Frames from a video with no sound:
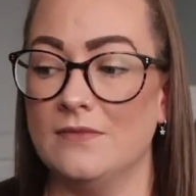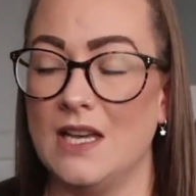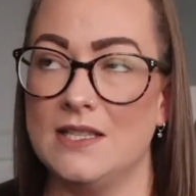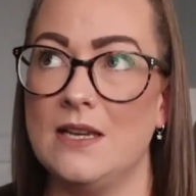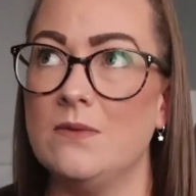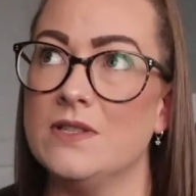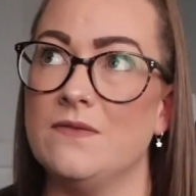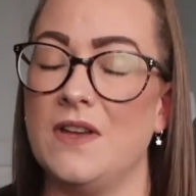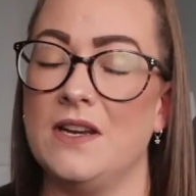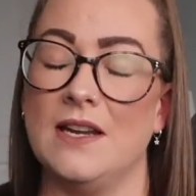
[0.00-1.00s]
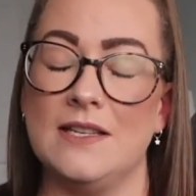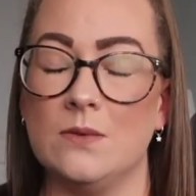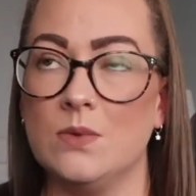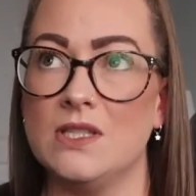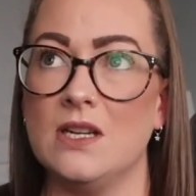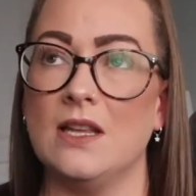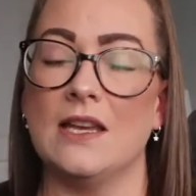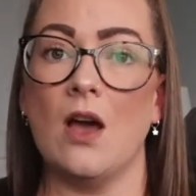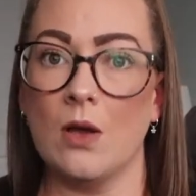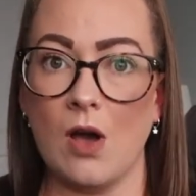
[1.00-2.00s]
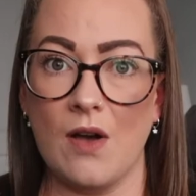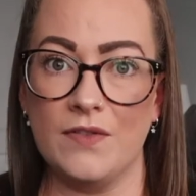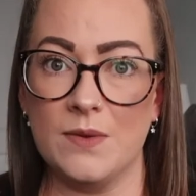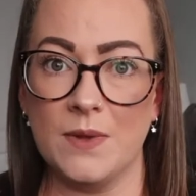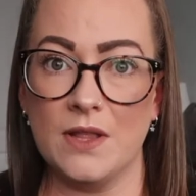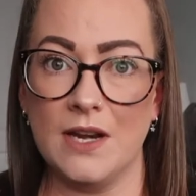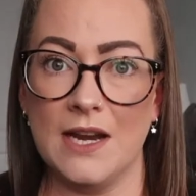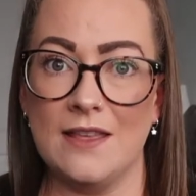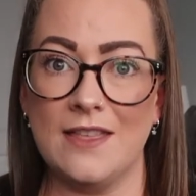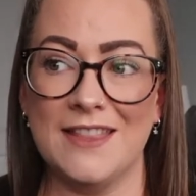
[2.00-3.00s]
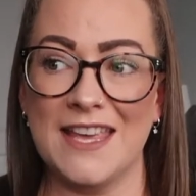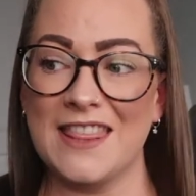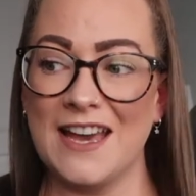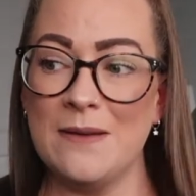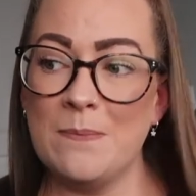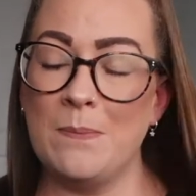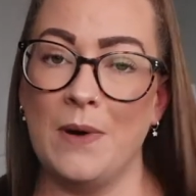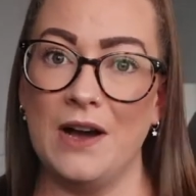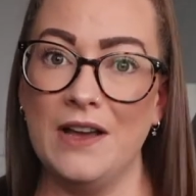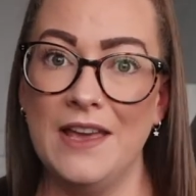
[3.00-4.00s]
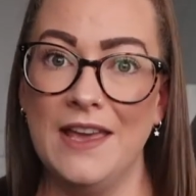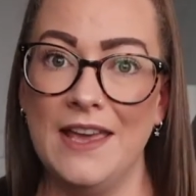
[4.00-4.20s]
I say it wasn't very nice, it wasn't like uncomfortable or anything like that, but